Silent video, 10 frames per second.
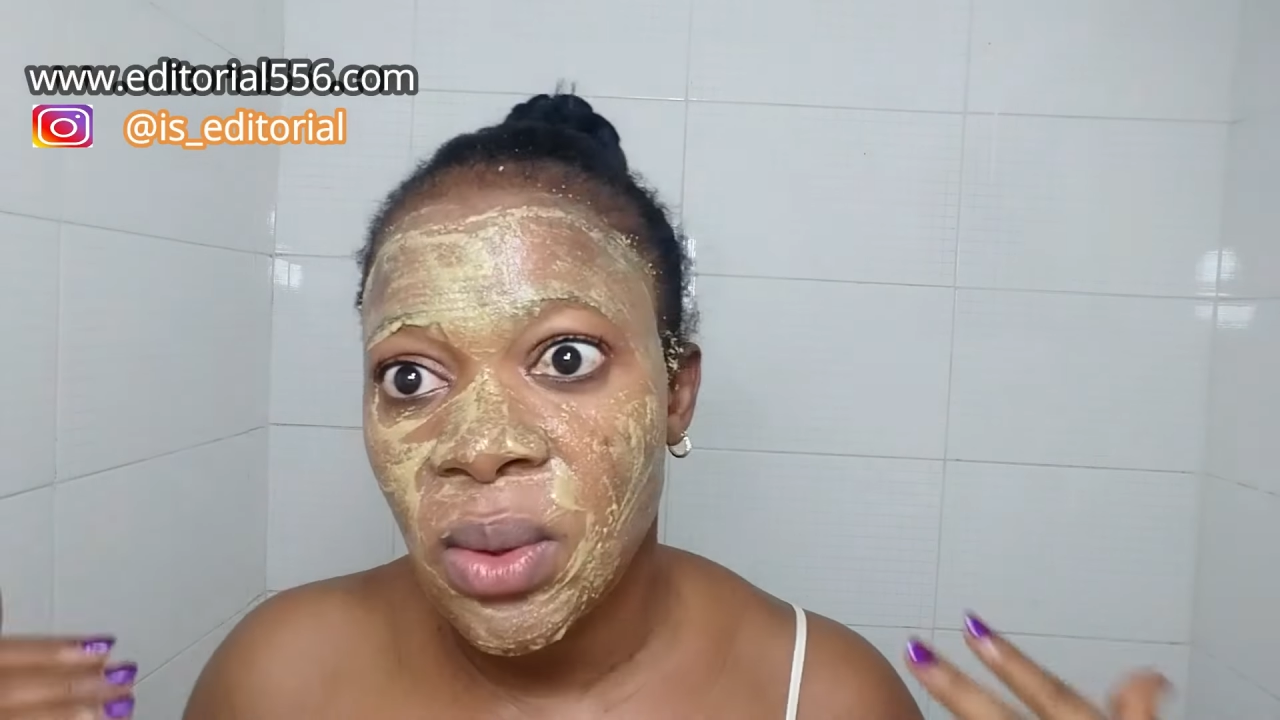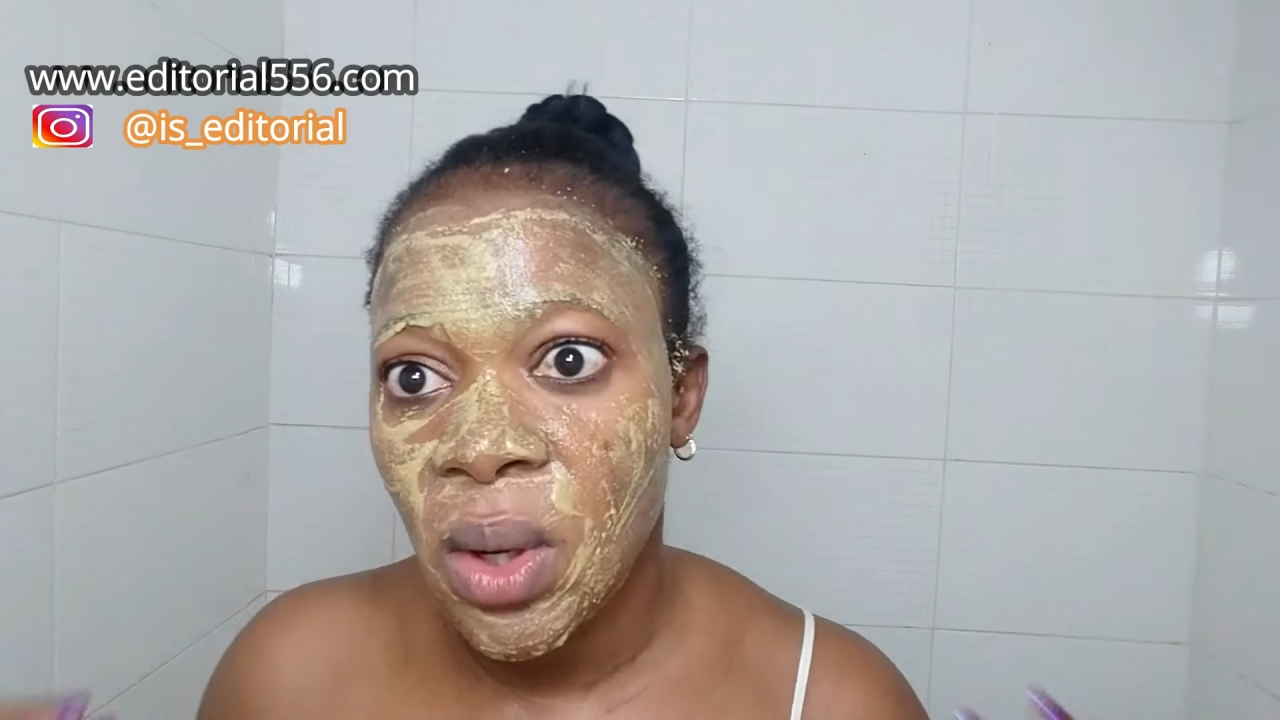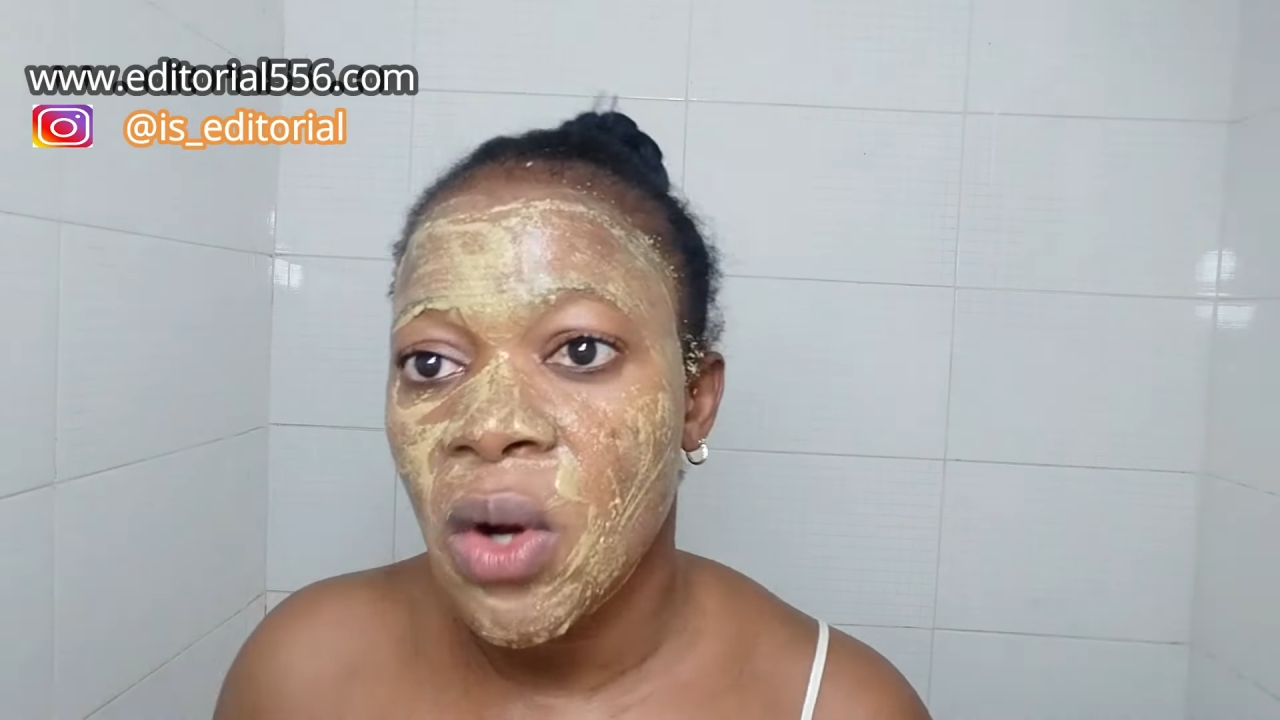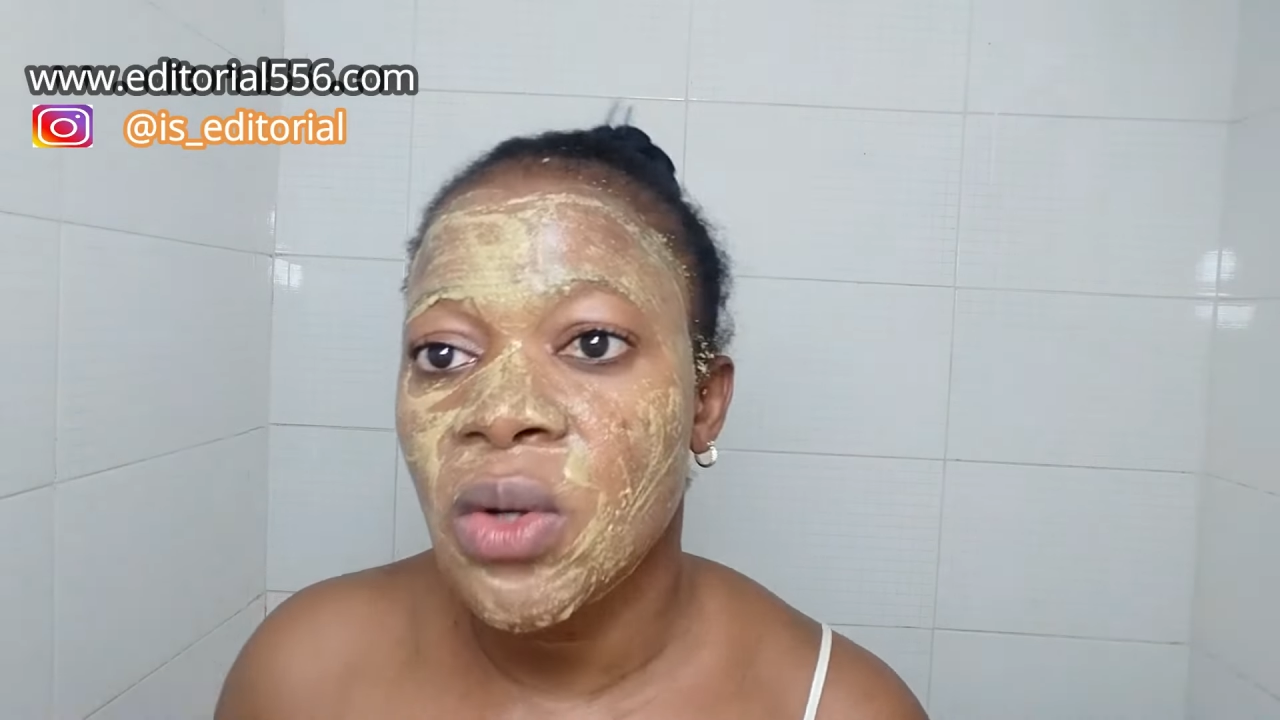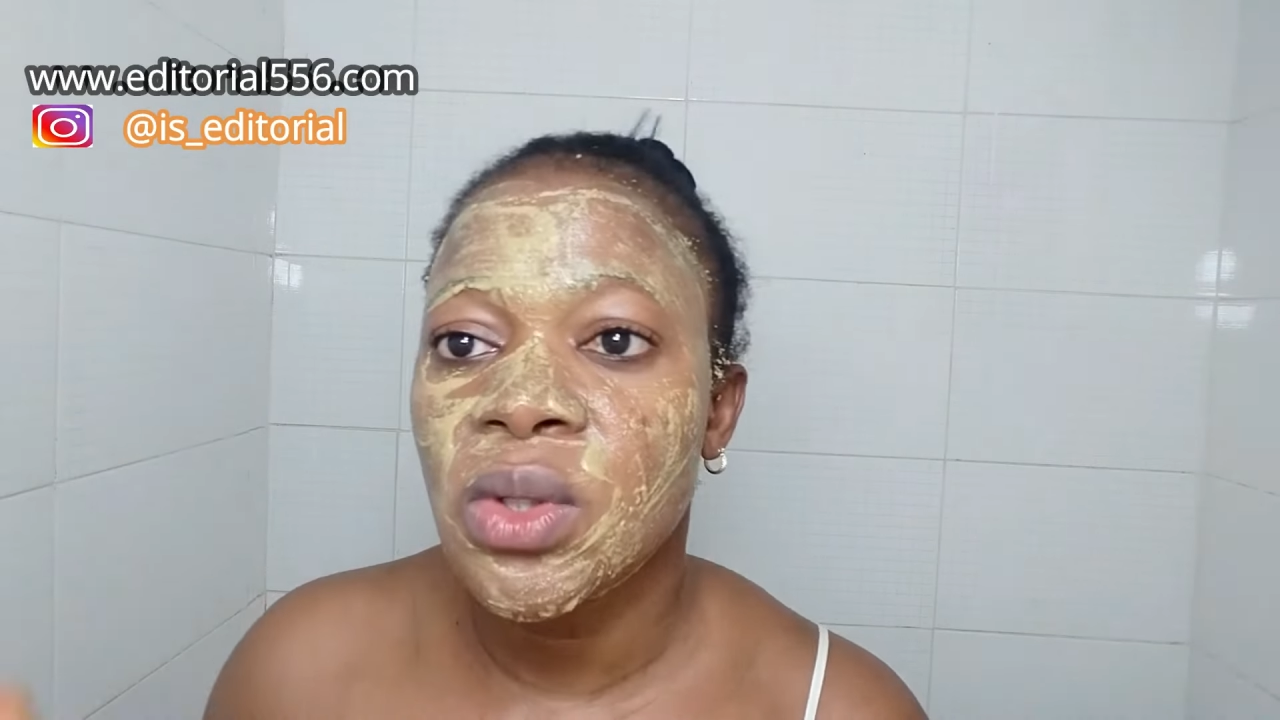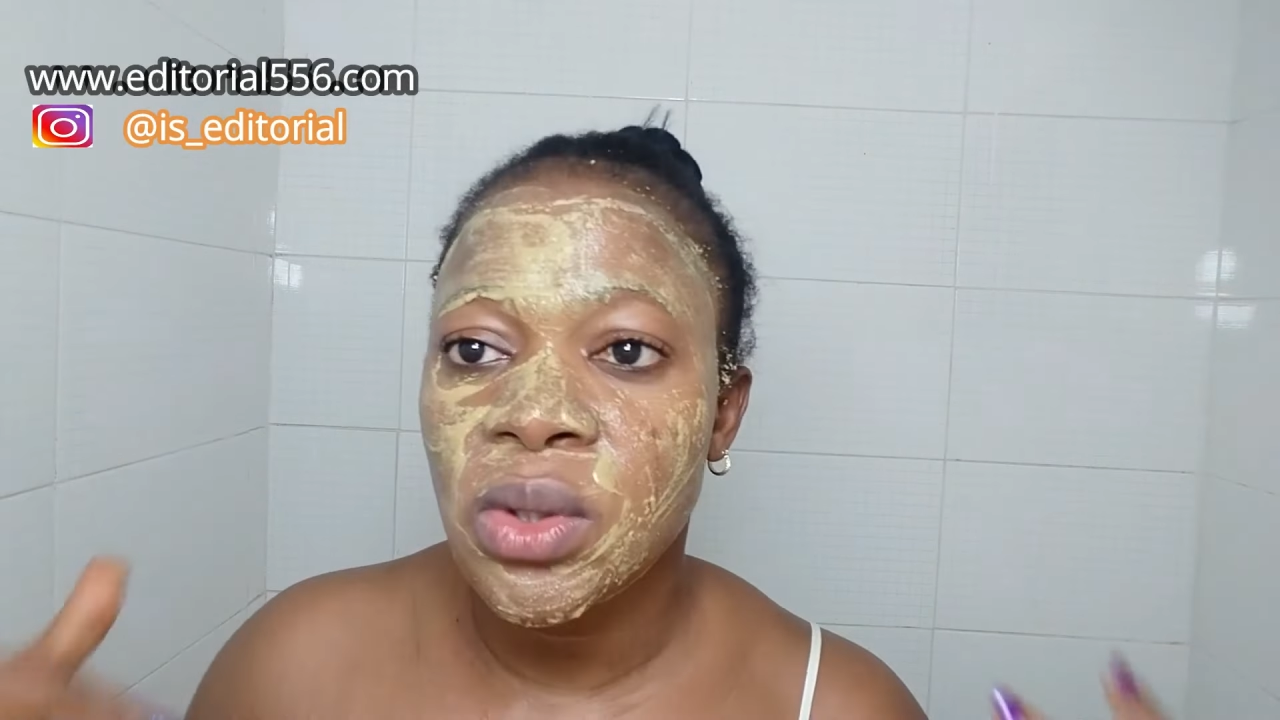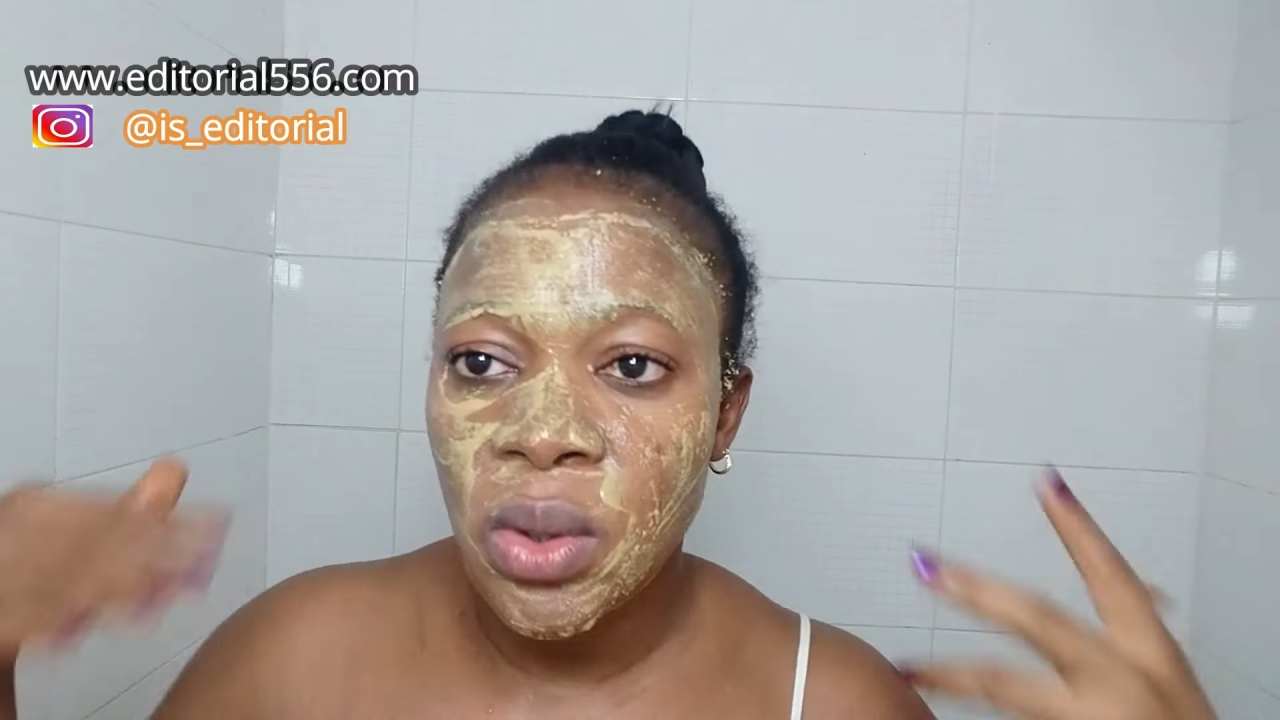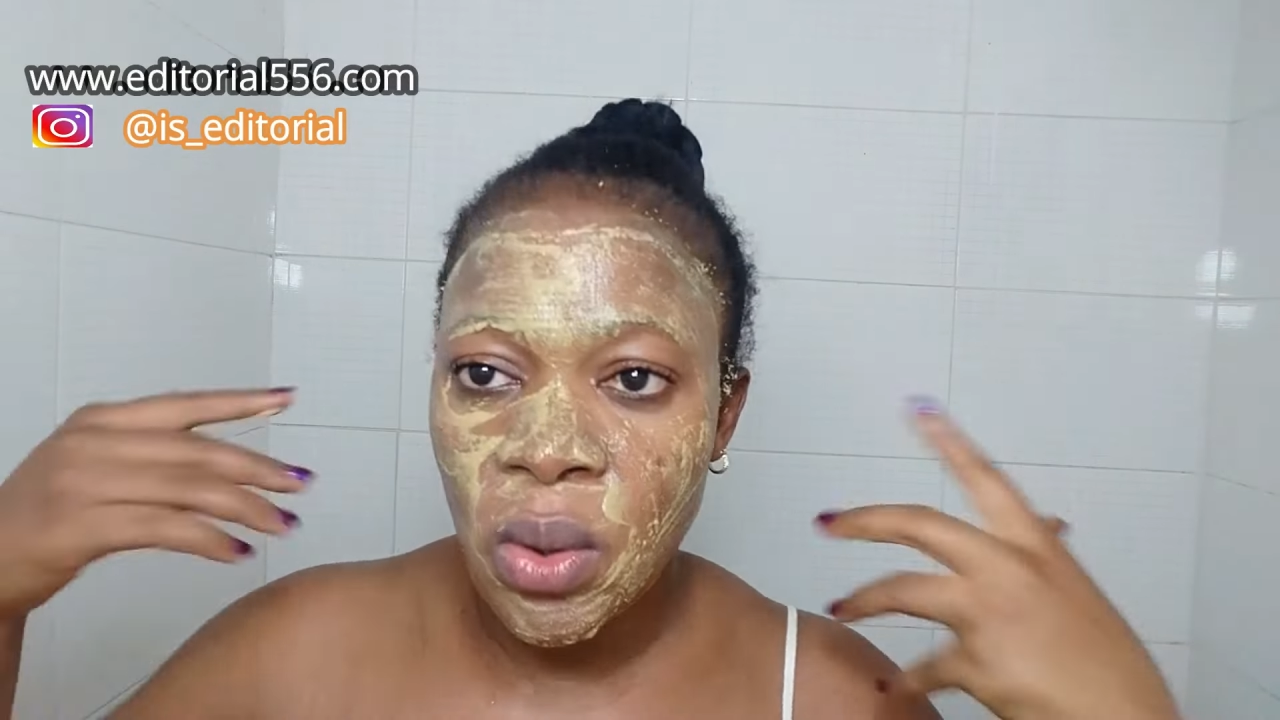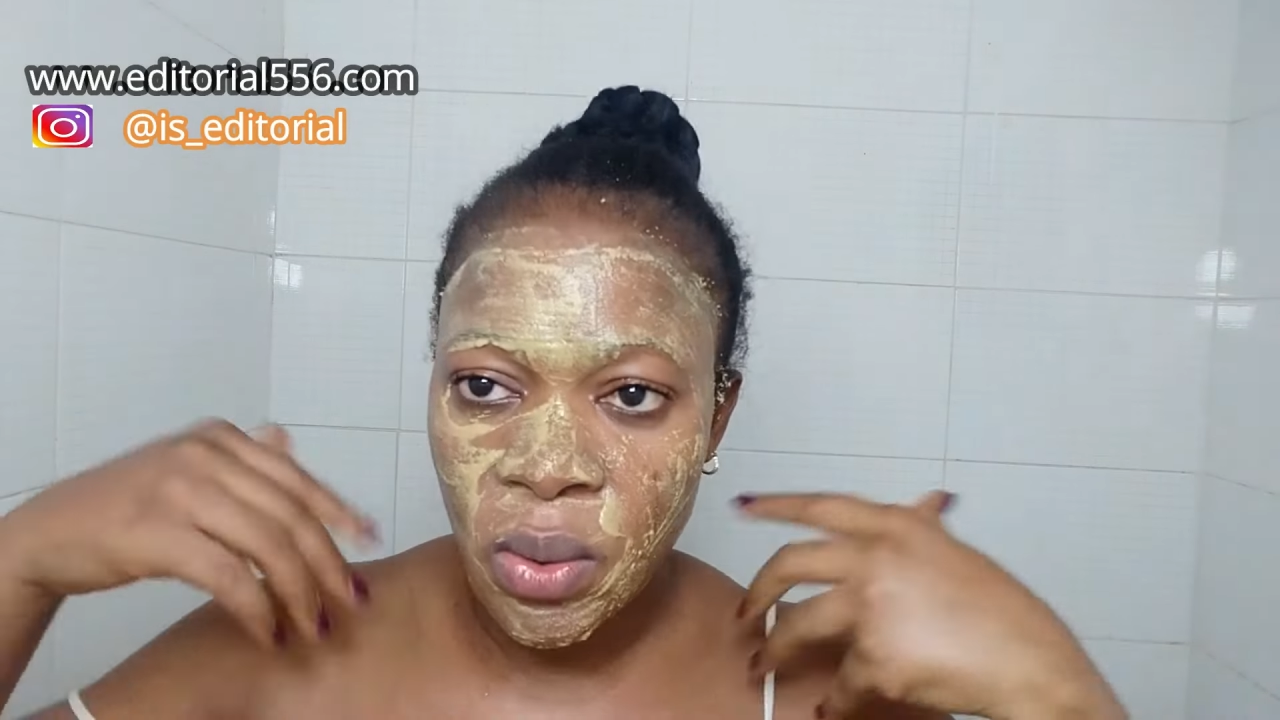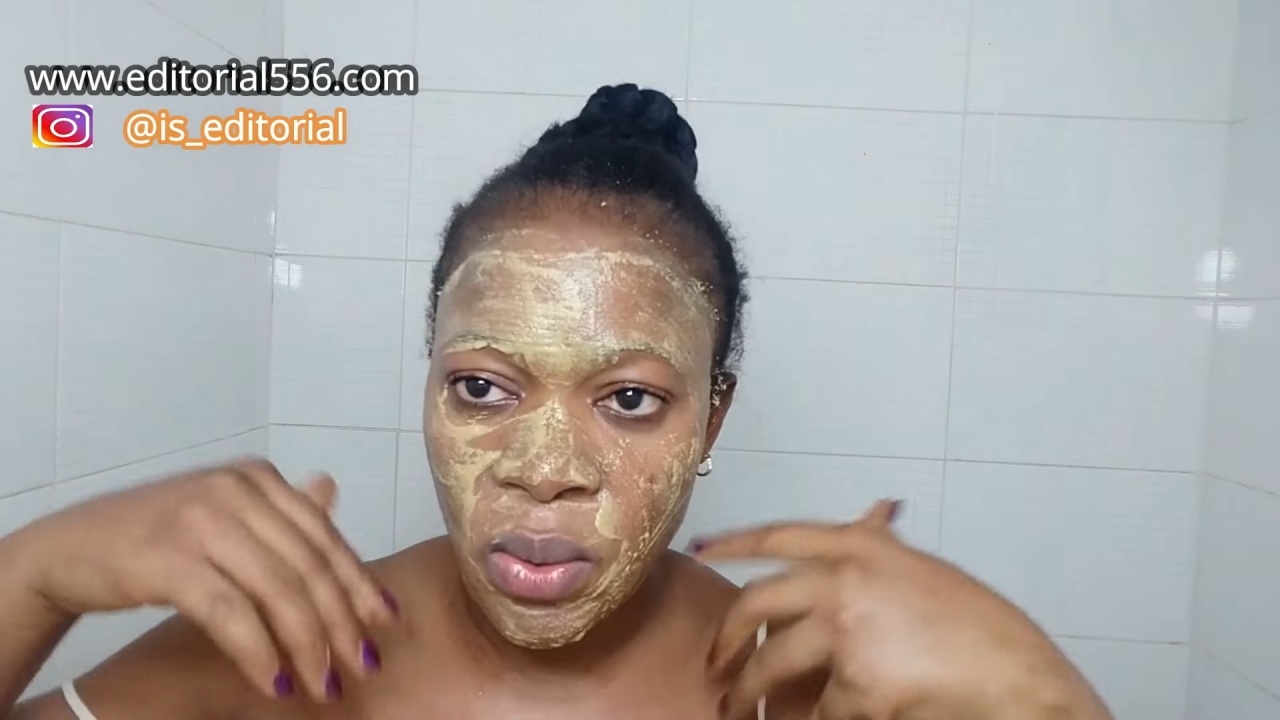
also